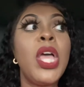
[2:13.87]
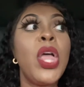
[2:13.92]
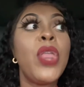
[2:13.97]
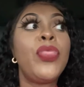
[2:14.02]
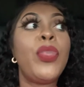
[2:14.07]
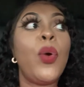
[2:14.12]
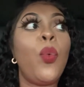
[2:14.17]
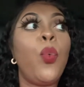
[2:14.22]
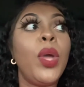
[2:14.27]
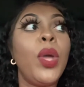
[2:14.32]

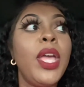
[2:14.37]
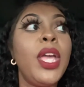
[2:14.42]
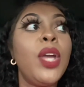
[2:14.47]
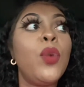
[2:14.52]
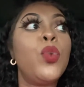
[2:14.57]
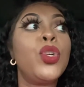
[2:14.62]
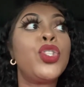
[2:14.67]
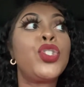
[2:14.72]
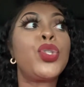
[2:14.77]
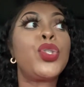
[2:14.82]
the wig
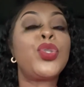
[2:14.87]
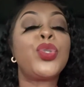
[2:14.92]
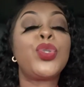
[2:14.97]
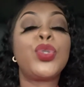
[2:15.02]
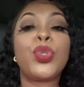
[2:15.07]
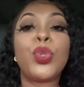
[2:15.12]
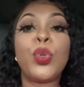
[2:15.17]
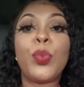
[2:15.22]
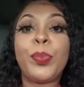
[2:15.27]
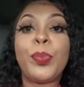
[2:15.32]
was
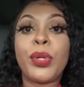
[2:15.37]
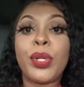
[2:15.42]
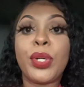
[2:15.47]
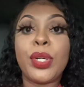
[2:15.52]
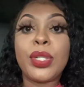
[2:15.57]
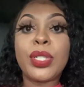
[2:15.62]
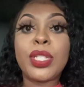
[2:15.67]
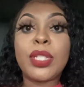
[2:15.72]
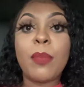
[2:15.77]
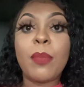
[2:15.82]

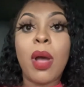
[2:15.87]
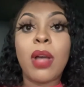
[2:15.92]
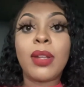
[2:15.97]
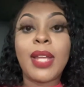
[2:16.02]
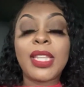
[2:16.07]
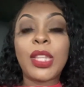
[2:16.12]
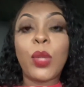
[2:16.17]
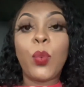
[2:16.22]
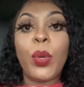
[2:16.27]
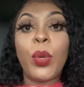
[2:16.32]
super small.
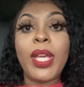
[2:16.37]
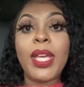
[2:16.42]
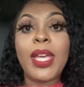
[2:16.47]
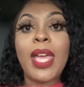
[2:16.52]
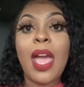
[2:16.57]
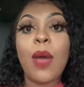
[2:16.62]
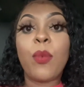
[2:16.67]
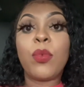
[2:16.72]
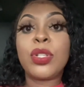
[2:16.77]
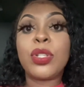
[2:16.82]
Like the wig
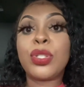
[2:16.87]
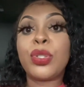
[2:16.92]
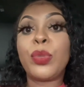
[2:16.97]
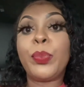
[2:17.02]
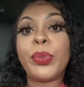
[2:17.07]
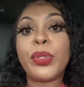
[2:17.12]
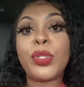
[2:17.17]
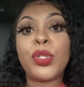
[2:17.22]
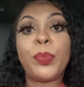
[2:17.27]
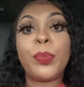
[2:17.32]
cap was
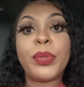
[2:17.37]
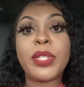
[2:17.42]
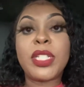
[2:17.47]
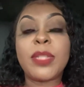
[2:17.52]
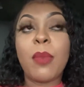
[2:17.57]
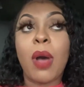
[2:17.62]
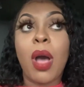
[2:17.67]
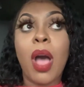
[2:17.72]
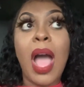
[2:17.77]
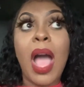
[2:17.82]
super, super
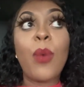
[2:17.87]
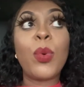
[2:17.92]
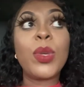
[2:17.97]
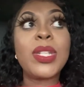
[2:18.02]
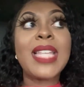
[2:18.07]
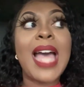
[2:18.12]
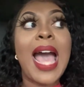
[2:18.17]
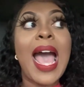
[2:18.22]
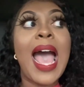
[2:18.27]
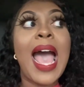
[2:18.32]
small. I was
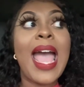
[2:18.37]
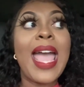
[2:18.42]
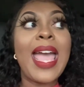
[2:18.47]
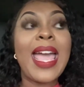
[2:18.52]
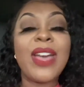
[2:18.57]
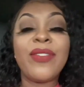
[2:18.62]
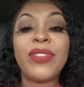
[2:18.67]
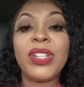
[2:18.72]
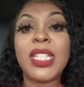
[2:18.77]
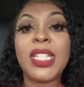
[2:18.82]

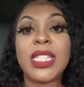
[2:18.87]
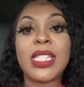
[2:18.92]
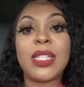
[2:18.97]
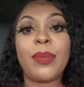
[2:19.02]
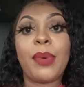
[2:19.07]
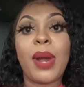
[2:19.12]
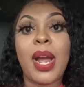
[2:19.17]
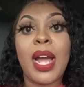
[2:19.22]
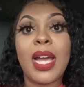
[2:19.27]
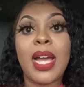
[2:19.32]
heavily
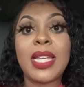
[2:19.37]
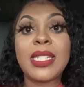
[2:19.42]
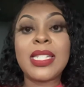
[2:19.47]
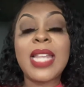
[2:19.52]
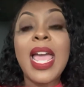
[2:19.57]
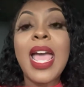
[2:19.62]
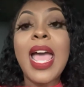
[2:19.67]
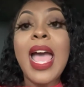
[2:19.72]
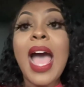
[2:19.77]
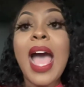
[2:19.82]
surprised.
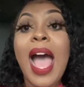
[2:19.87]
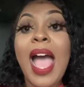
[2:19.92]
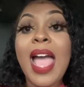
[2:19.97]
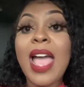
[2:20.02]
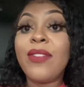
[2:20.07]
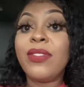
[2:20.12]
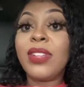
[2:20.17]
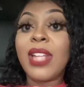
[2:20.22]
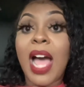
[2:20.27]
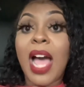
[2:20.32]
I
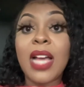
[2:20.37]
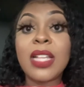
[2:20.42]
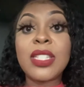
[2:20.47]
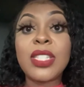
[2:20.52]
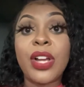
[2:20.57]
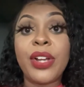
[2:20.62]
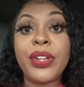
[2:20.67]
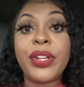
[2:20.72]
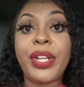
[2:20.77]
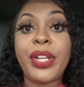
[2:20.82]
have locks
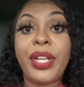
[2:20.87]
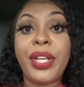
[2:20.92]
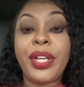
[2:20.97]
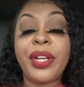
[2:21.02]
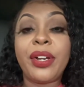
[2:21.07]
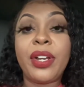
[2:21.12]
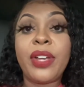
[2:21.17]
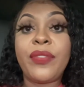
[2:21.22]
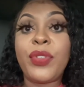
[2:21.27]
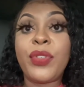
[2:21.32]
under
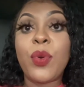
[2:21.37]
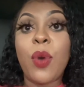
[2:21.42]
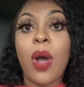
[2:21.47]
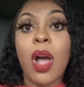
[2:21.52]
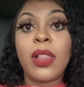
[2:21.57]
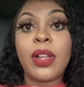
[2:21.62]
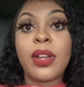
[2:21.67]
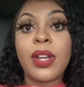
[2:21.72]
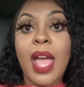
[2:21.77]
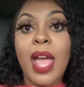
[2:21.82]
here. If you
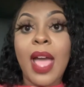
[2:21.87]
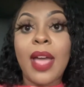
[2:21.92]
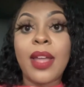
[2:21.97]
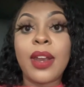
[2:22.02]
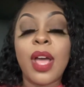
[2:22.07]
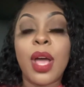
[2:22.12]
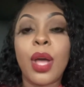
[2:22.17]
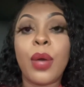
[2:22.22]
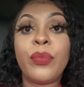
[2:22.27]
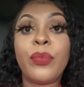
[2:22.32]
all are
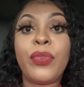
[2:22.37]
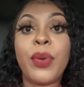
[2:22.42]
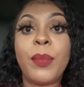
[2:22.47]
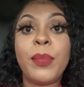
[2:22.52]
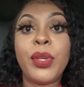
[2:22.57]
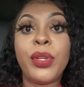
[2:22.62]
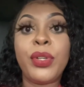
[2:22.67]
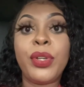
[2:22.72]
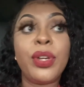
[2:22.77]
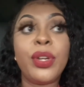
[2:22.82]
not um,
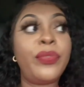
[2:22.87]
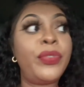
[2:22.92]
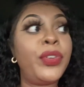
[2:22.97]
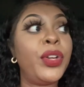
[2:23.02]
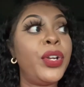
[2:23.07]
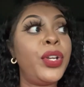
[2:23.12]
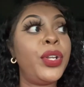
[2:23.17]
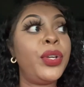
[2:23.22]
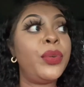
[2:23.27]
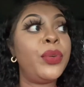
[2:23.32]
familiar, if
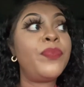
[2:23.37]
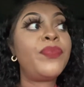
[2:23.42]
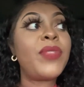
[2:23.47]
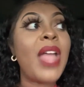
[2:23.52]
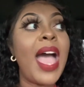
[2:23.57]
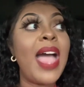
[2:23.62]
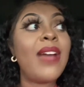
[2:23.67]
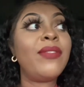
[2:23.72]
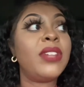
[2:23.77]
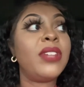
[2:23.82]
you're new,
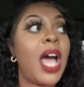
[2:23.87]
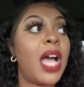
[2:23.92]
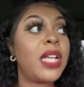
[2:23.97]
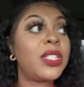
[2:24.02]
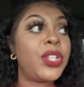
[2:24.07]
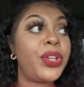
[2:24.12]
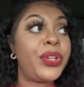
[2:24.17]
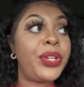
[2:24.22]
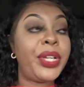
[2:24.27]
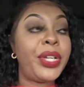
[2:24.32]
I have
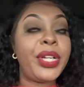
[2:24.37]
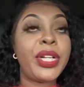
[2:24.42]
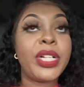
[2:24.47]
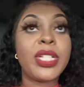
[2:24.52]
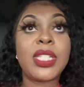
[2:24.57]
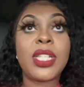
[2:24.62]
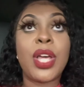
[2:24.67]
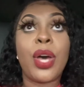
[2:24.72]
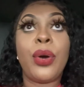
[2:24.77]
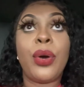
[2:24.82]
locks under here.
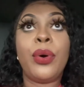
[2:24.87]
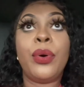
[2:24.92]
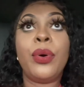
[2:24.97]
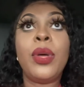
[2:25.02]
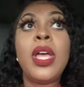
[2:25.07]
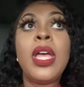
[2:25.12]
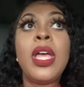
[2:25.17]
So